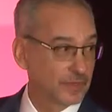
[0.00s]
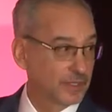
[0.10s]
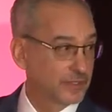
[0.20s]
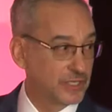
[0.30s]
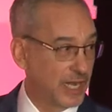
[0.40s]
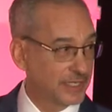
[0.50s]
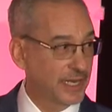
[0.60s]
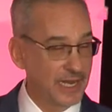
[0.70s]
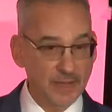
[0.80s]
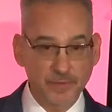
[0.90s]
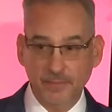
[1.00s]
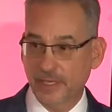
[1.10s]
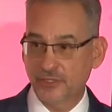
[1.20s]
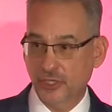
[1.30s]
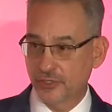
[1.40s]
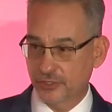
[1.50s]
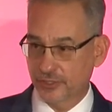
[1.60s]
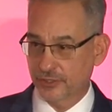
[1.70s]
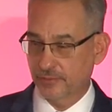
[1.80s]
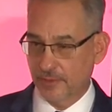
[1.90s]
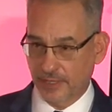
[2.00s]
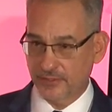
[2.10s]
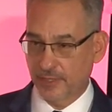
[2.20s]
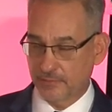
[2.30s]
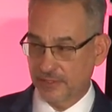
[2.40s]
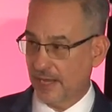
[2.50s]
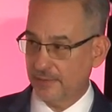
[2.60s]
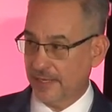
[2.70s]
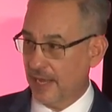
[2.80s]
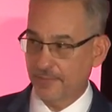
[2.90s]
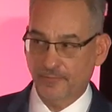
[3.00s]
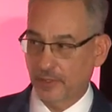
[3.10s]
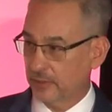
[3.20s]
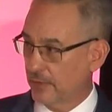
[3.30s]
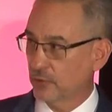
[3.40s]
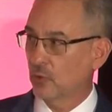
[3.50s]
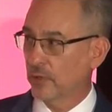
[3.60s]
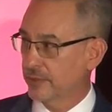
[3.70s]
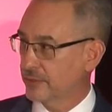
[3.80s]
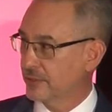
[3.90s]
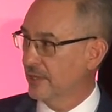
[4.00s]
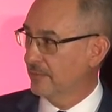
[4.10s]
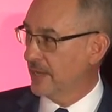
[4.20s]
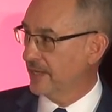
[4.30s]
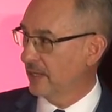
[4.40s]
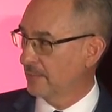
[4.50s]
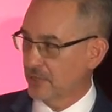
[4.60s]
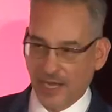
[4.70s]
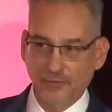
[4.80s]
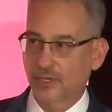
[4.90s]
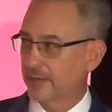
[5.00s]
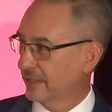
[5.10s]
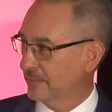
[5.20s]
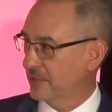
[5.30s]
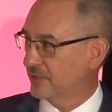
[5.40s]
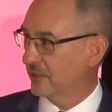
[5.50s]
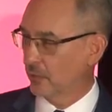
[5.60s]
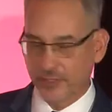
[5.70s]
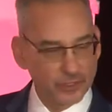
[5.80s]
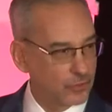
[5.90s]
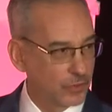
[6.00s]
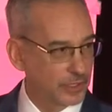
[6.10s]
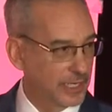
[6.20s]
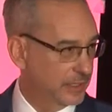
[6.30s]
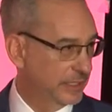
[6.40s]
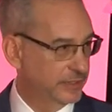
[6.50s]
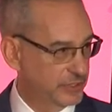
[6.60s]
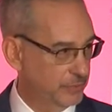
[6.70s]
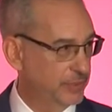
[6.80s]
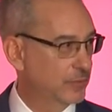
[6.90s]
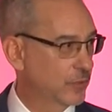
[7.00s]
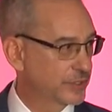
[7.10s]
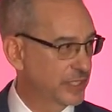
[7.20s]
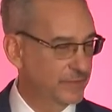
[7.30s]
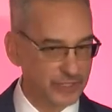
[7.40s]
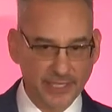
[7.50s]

It's not going to happen by judges. It's not going to happen from clever lawyers making up novel arguments and going to court and letting the Supreme Court save us.